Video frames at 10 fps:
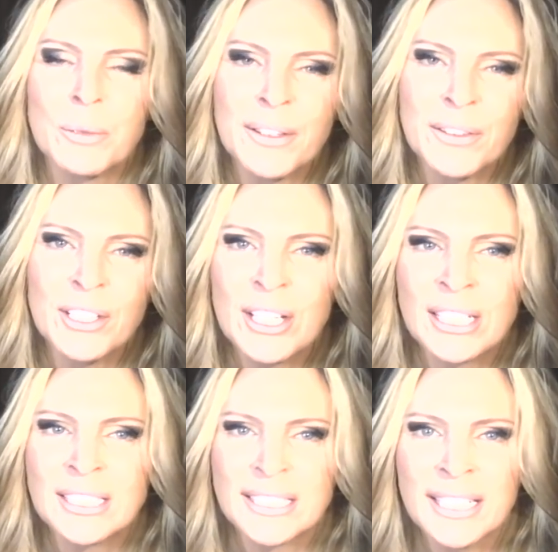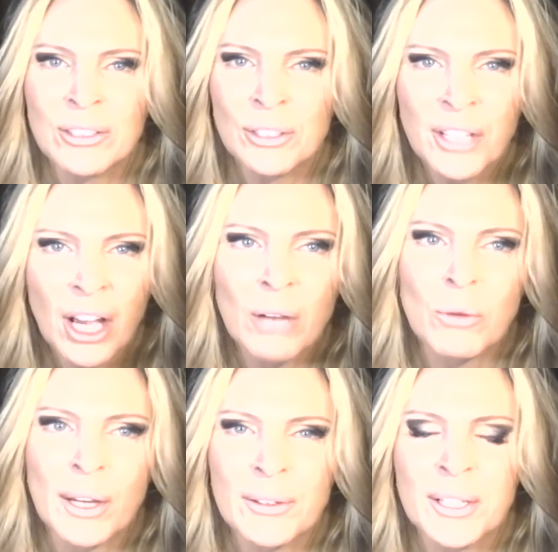whether you can see it or not,
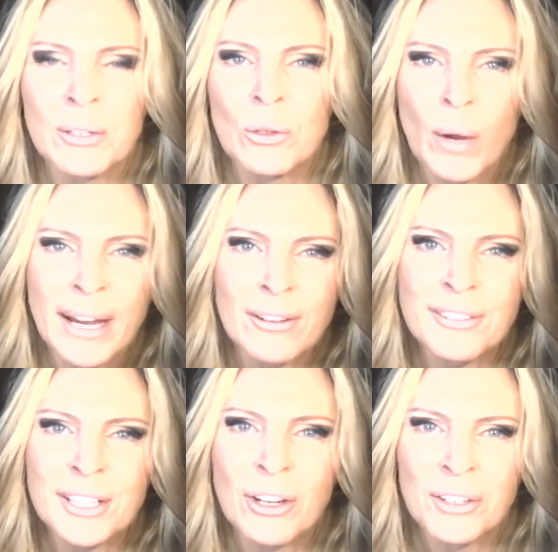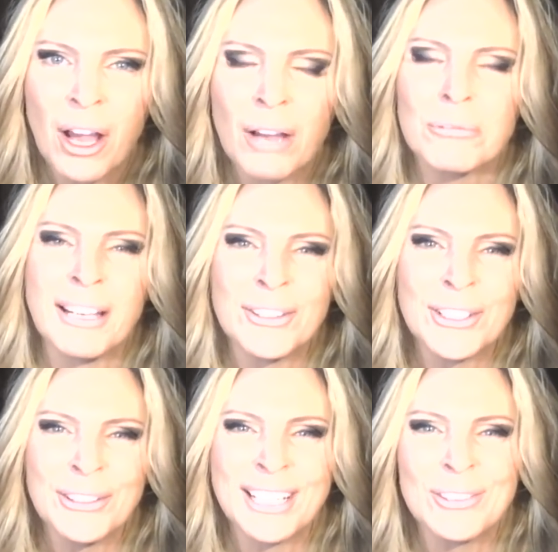whether you're aware of it or not, whether
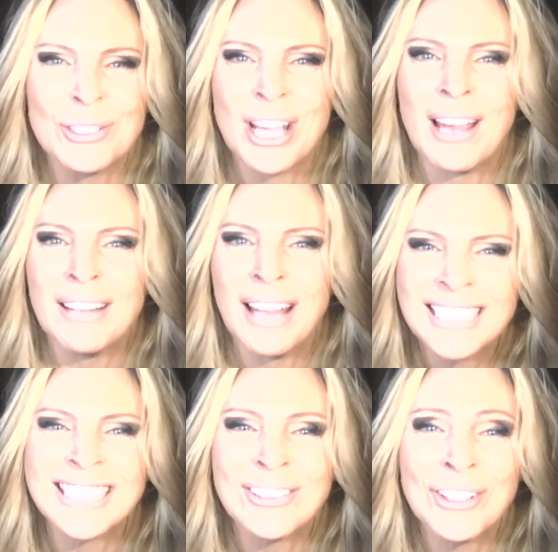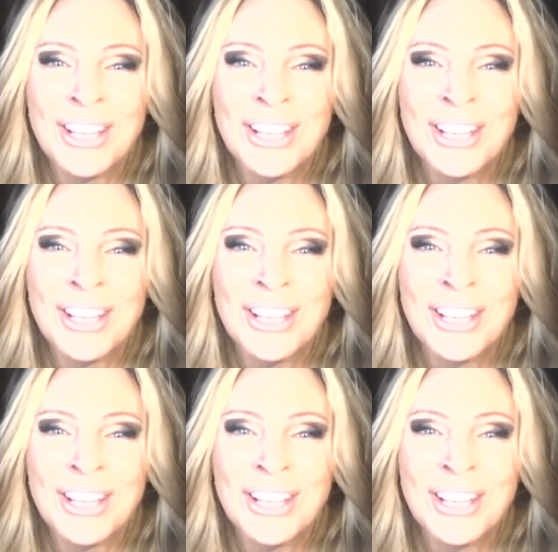your inner child likes it or